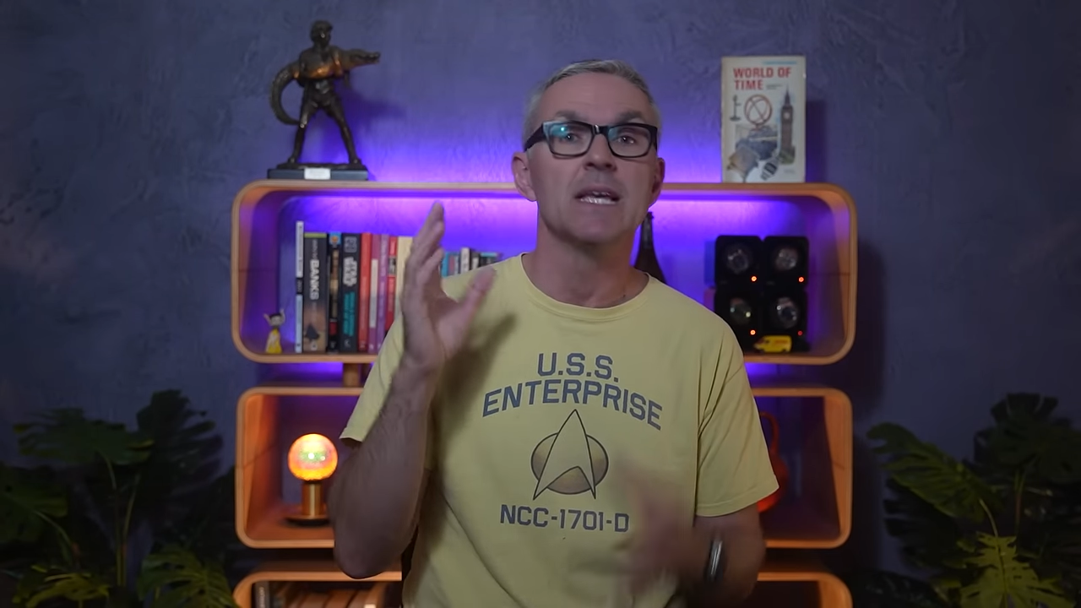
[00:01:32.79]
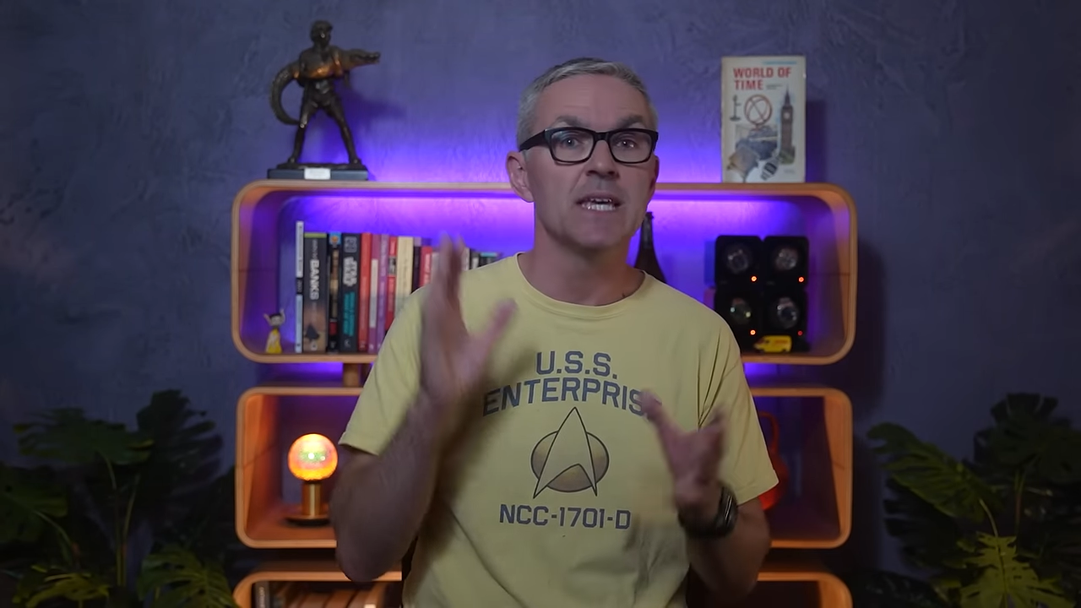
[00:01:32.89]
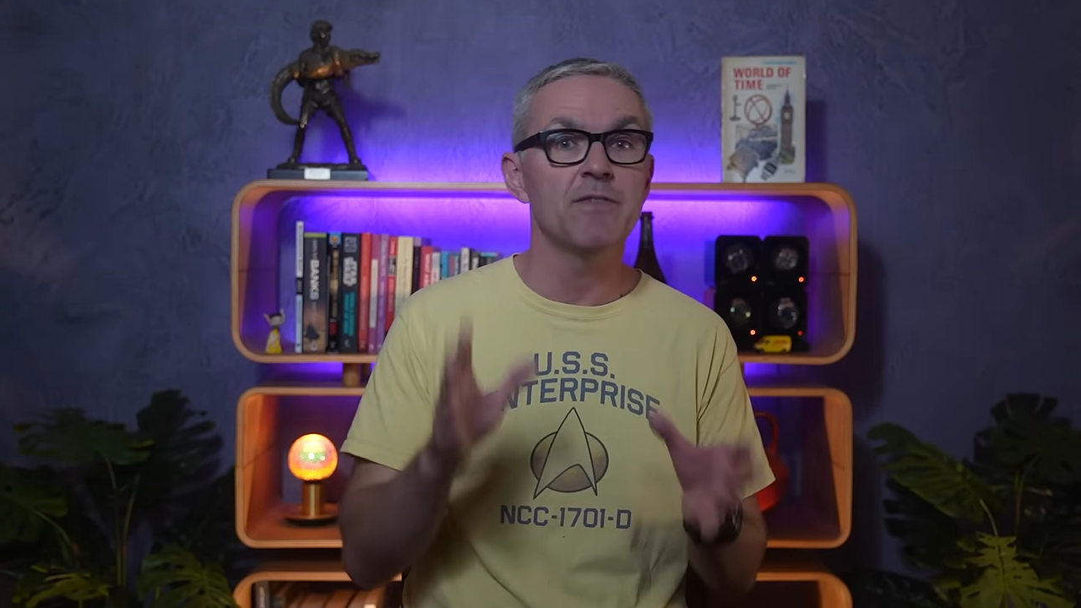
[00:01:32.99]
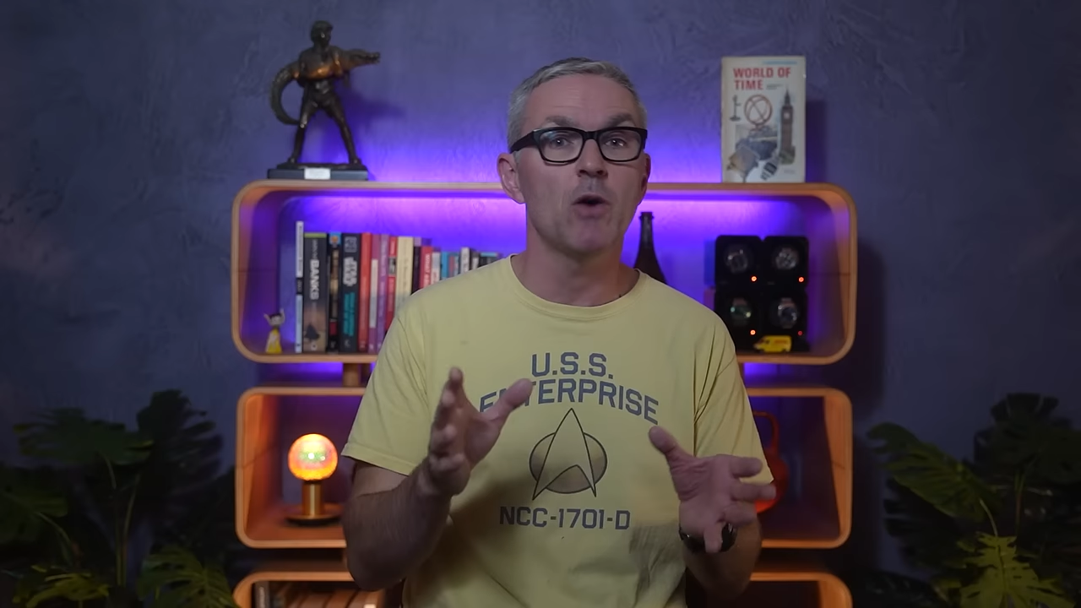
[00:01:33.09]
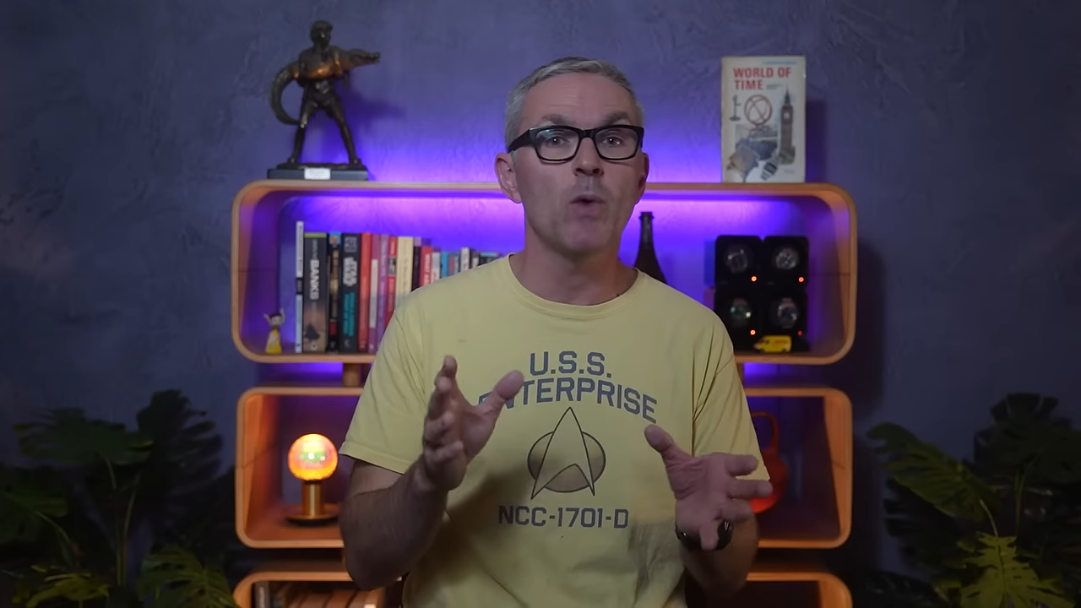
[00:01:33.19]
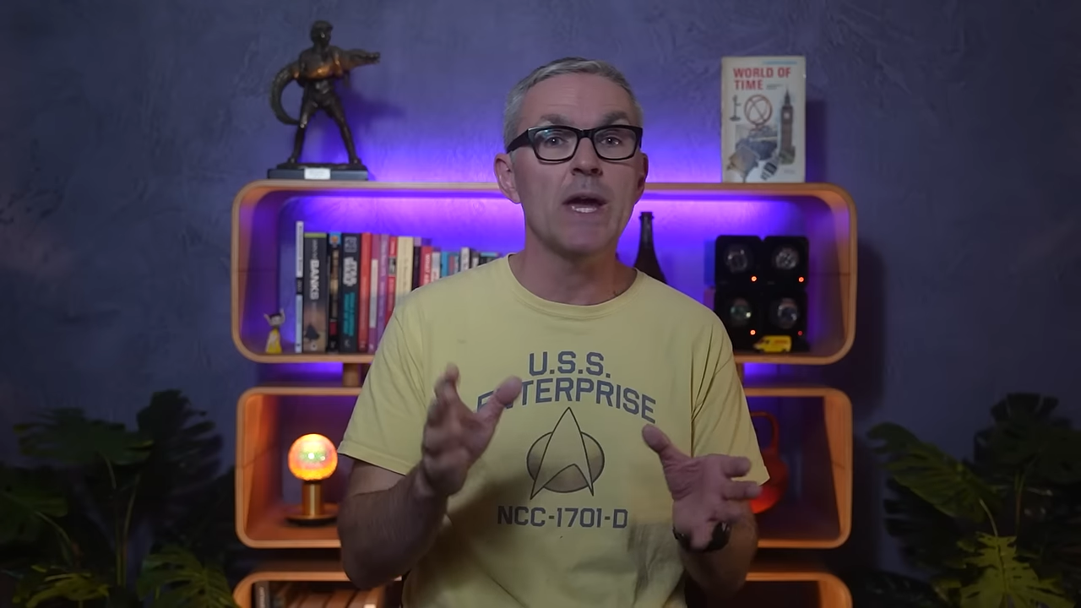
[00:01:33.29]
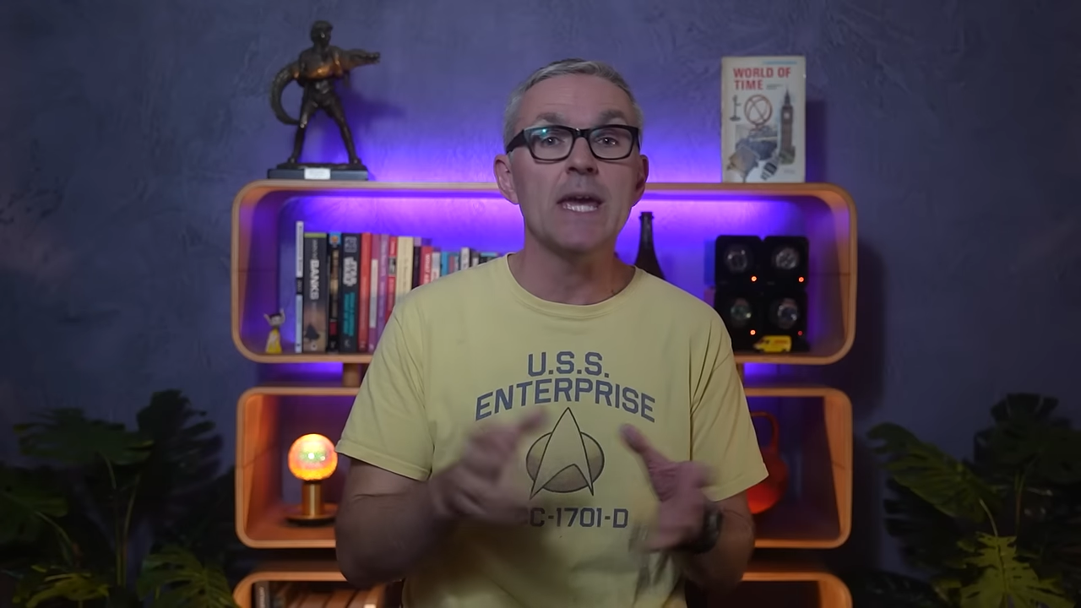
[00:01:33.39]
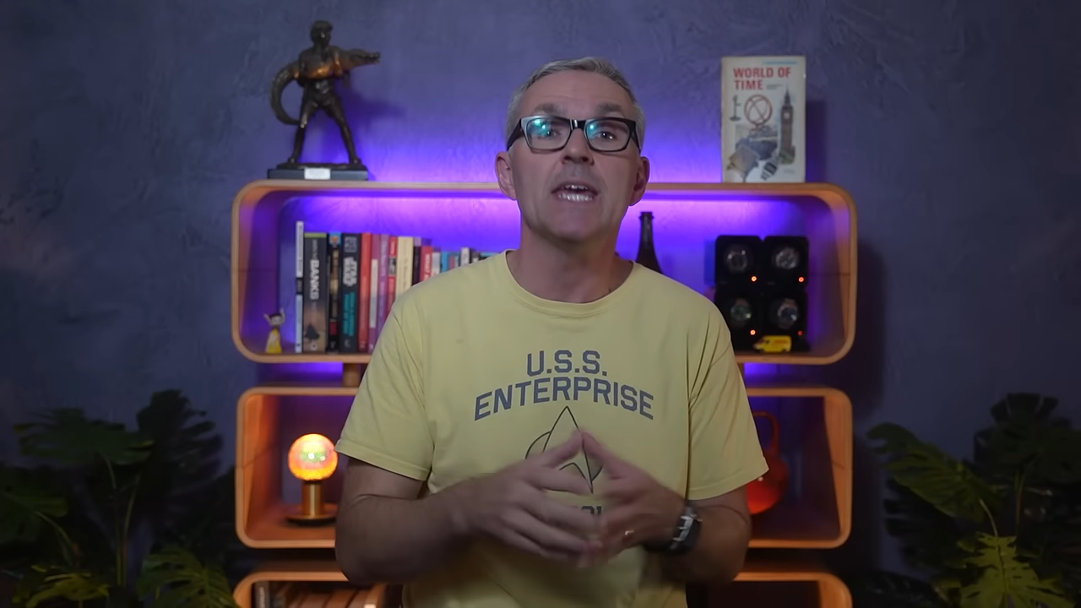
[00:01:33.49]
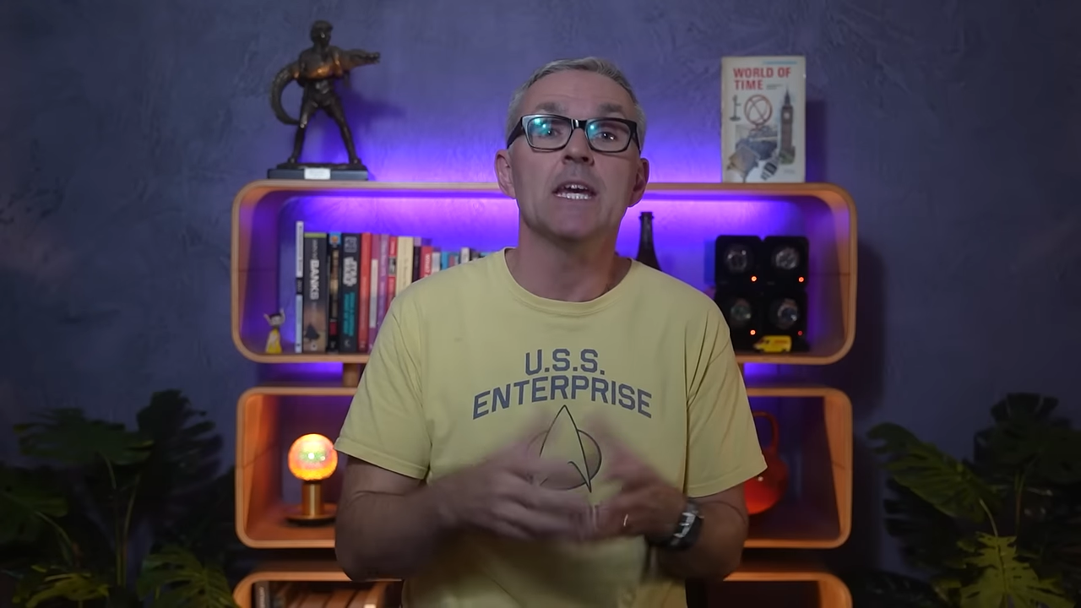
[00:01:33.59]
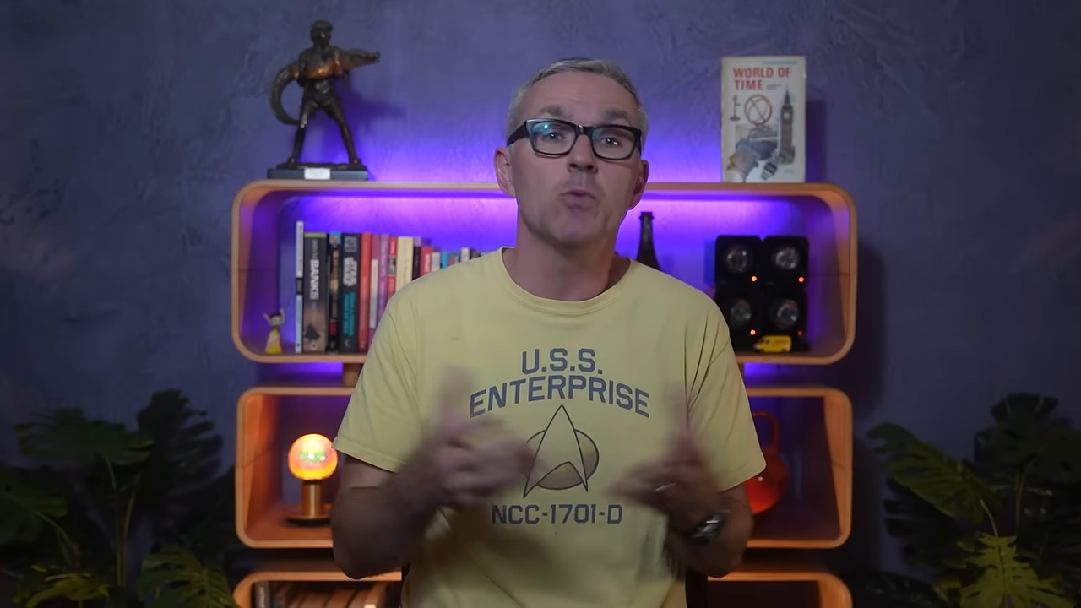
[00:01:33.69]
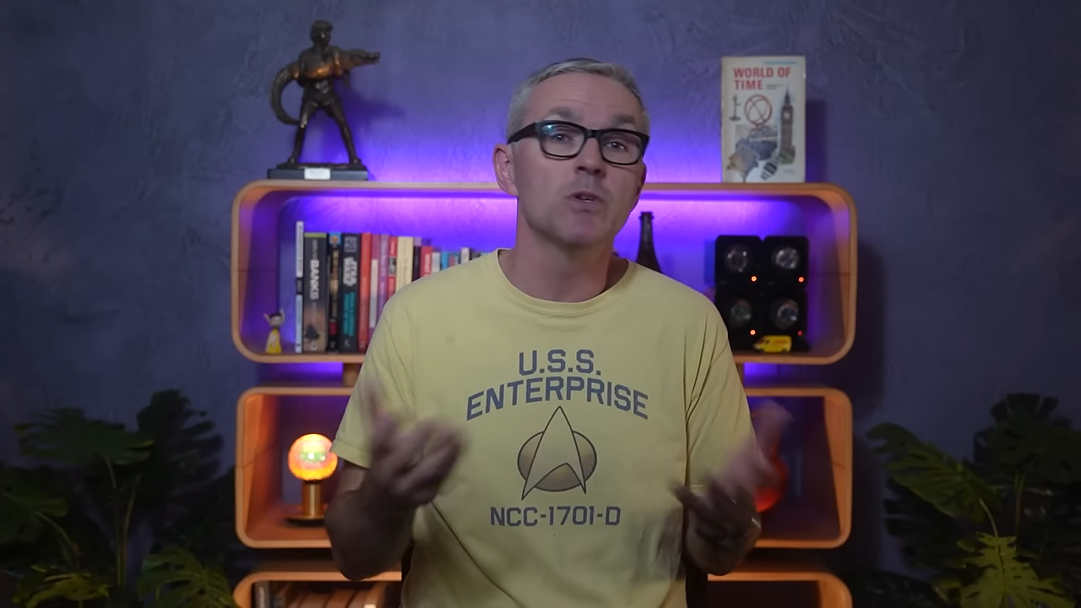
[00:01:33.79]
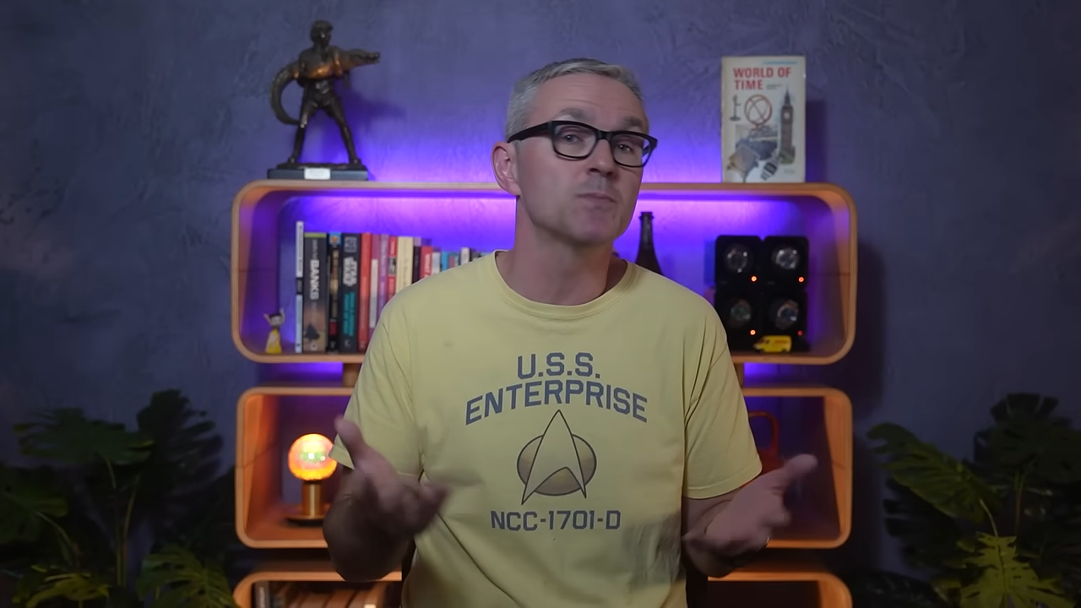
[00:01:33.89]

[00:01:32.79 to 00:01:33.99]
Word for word: Giveaway equals